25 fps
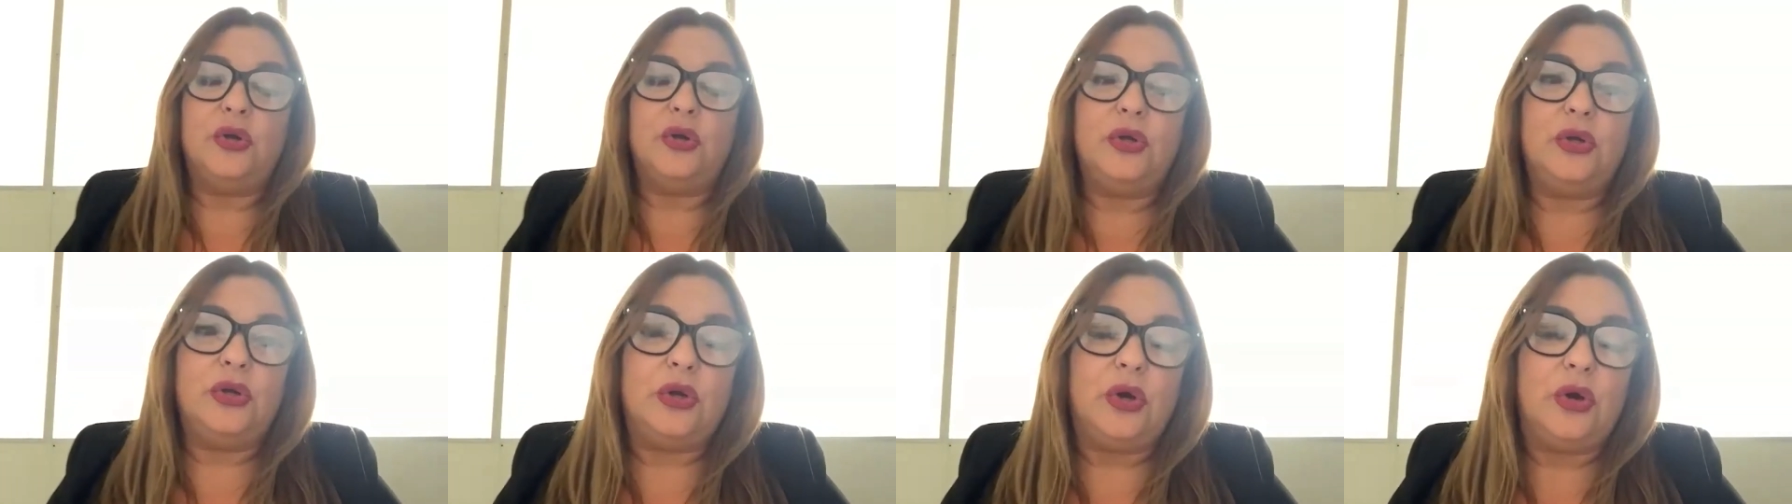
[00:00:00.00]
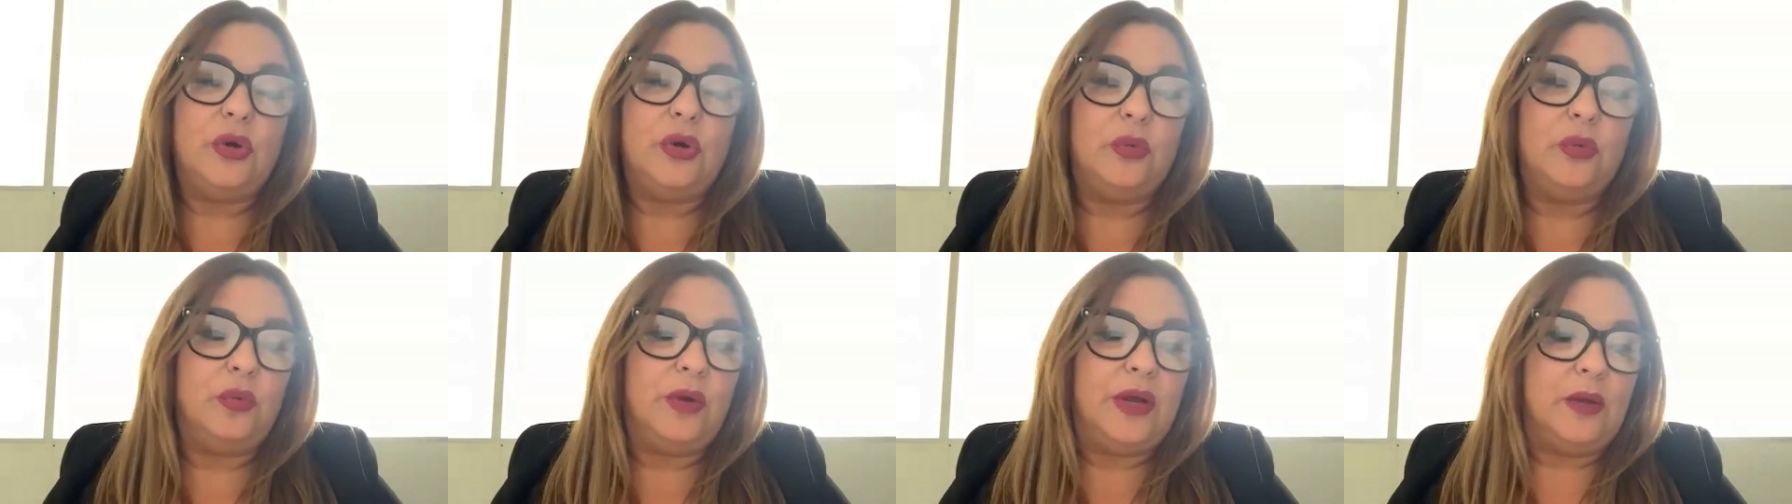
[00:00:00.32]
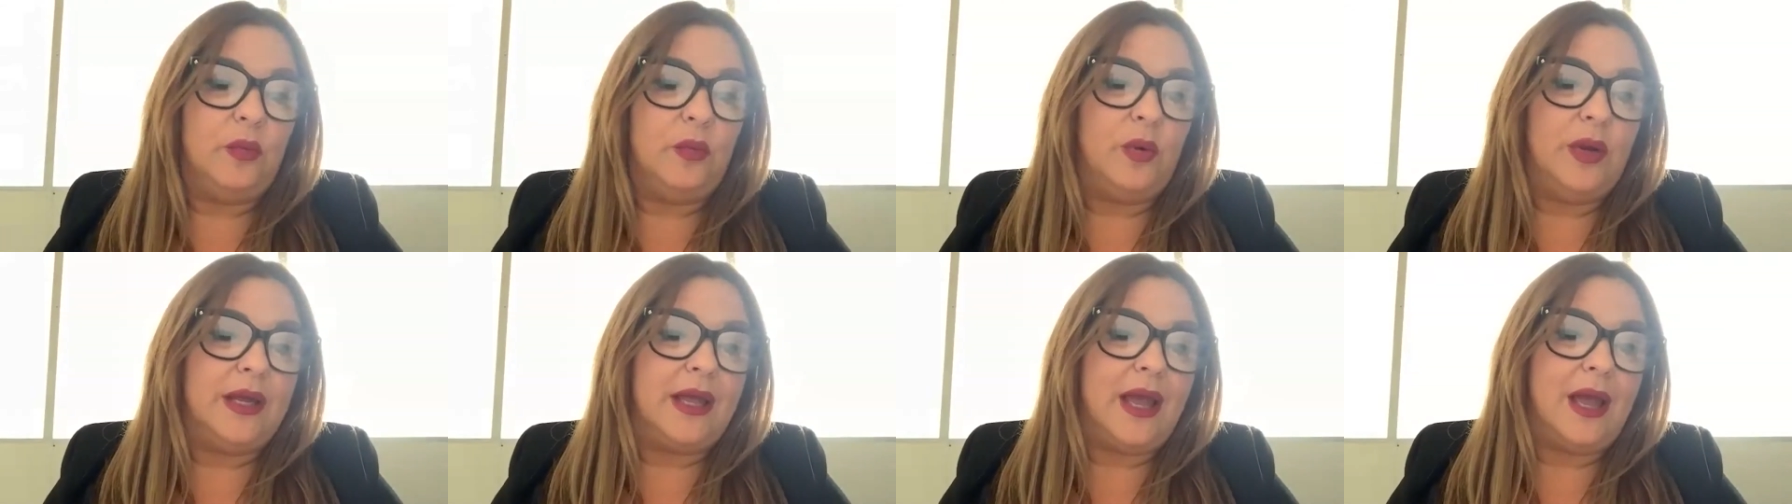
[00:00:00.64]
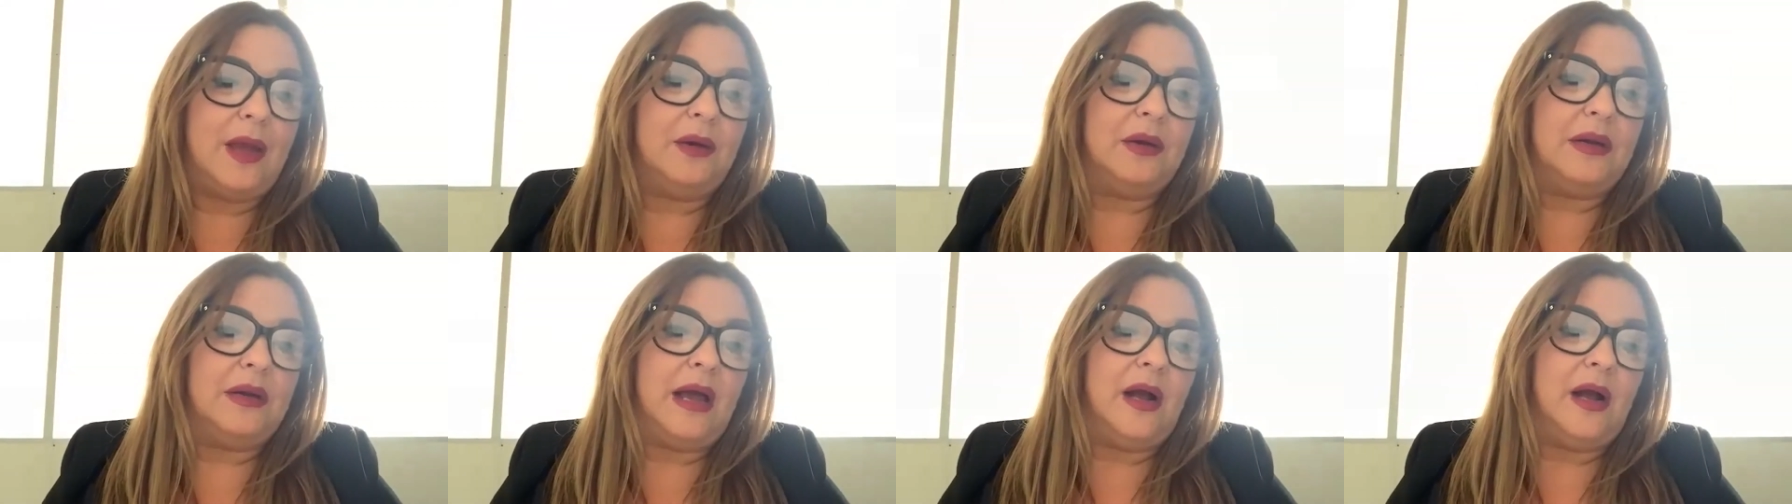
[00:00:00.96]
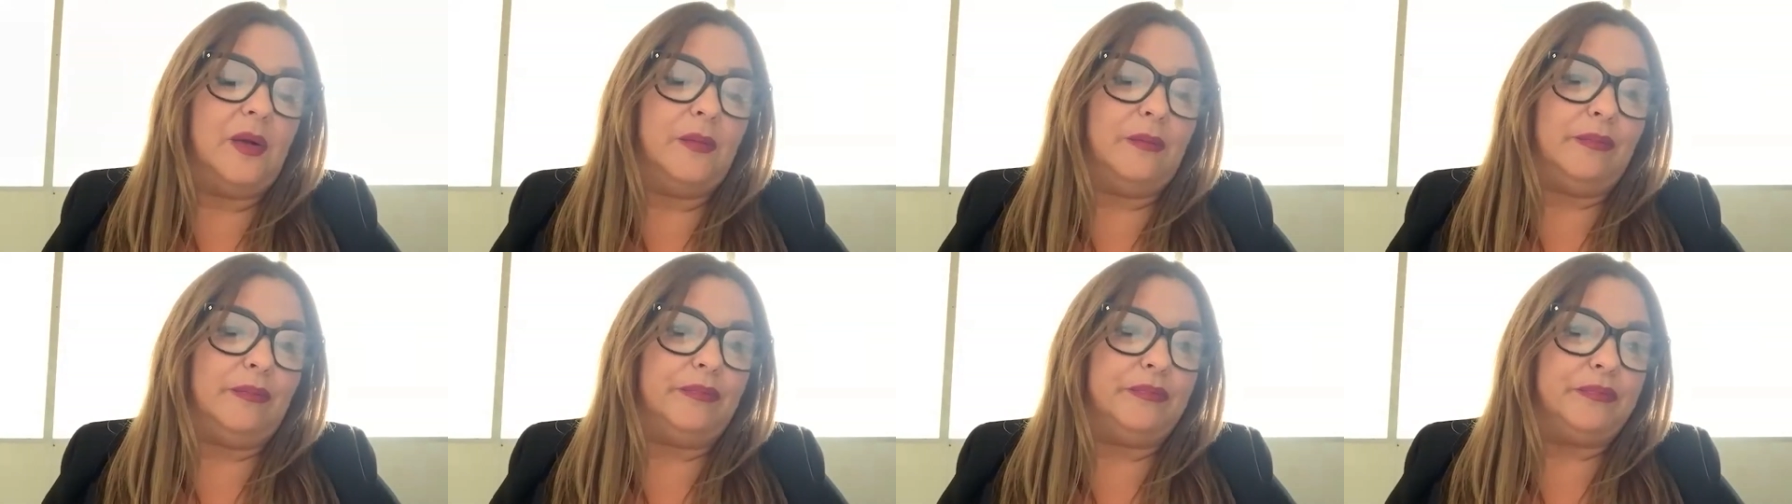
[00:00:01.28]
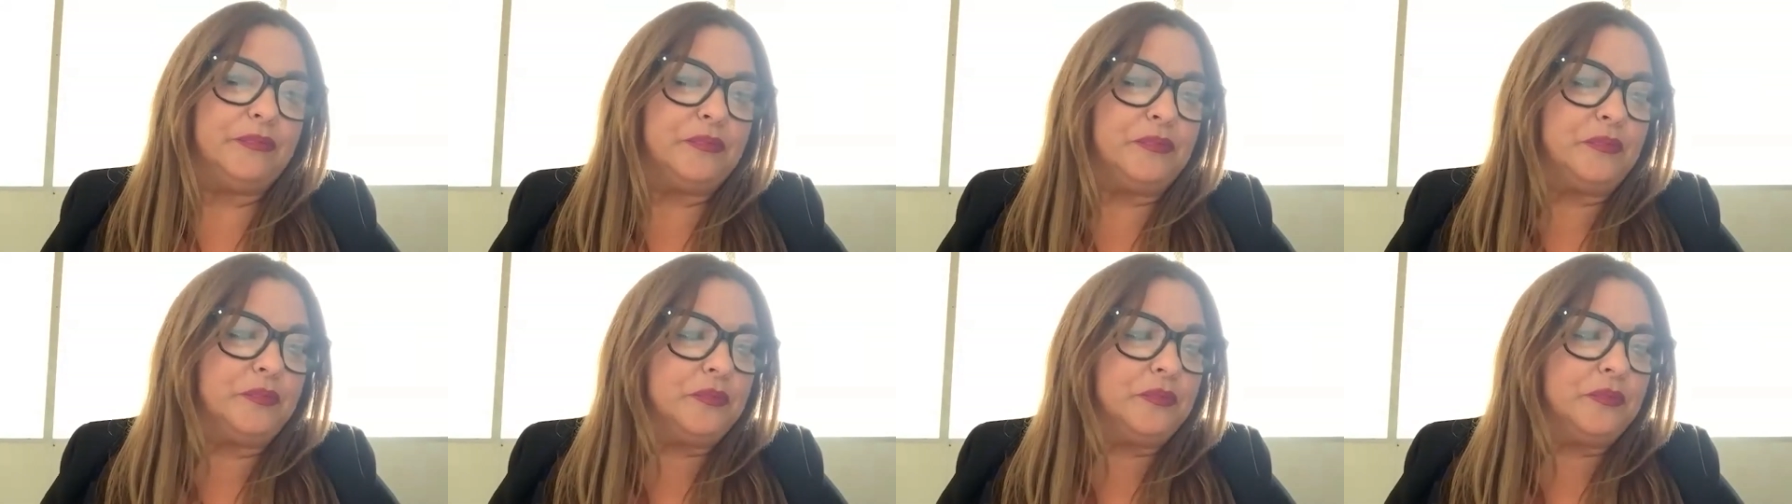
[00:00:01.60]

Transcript: you know, we, we get um,